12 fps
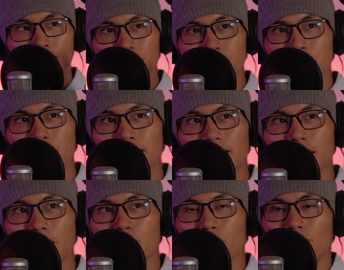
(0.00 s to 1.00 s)
You may
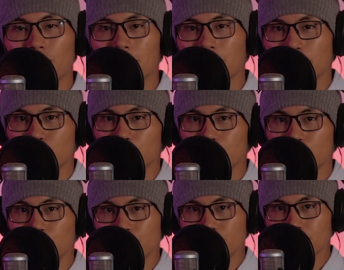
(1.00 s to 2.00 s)
care more about
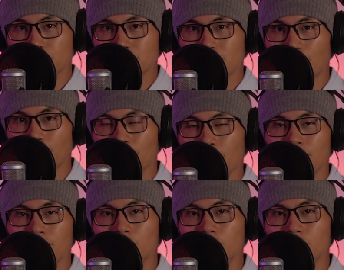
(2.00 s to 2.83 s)
entrepreneurial stuff.